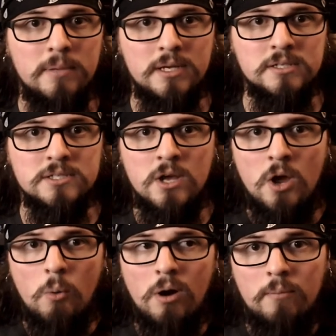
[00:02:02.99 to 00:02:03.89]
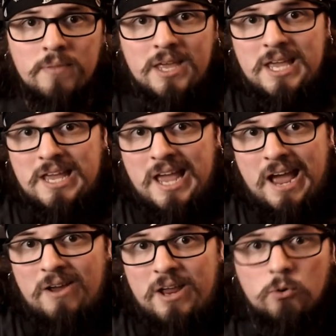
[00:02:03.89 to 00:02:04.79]
because, well,
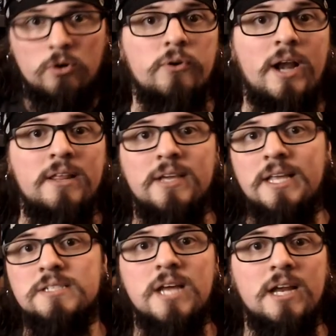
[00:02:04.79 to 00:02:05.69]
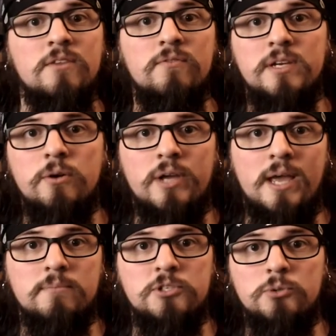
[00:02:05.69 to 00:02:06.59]
in order for anything inside the video
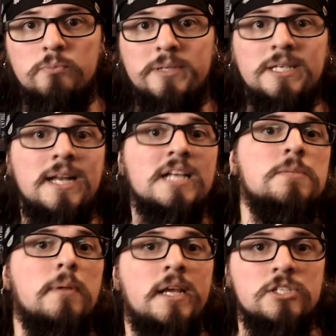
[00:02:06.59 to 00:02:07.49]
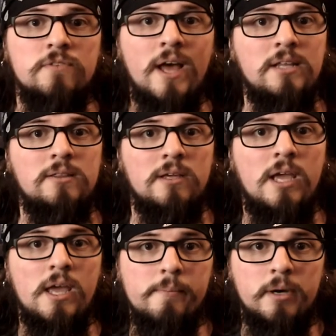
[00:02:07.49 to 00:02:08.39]
game to be an explanation of anything,
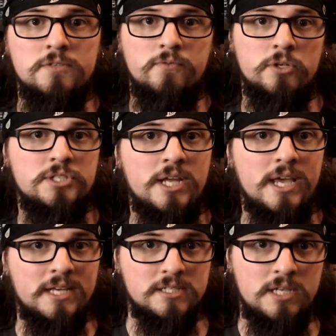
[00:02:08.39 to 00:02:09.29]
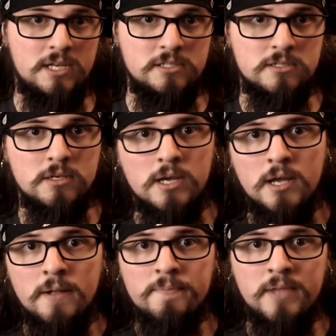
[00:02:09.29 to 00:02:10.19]
it must first exist.
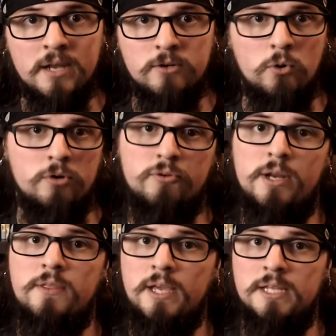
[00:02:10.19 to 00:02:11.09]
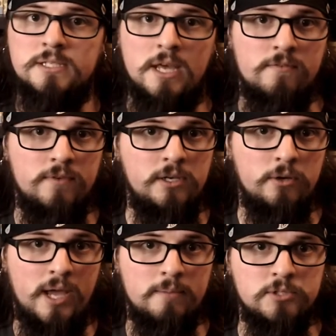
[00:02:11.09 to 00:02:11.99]
And in order for anything inside the video
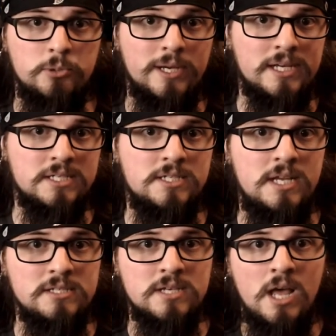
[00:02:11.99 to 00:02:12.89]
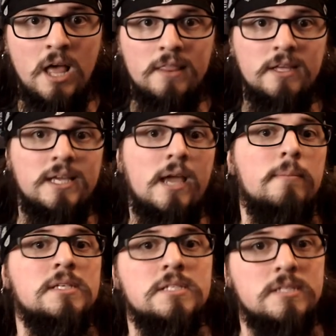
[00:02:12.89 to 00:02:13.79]
game to exist, the
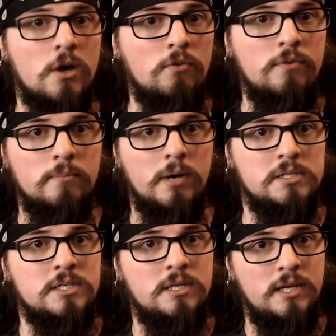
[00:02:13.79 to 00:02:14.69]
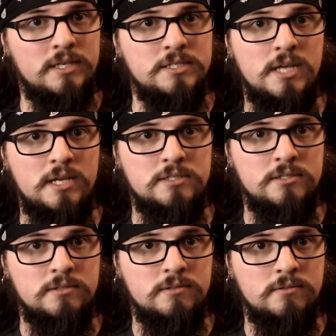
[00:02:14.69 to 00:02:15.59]
game itself must exist.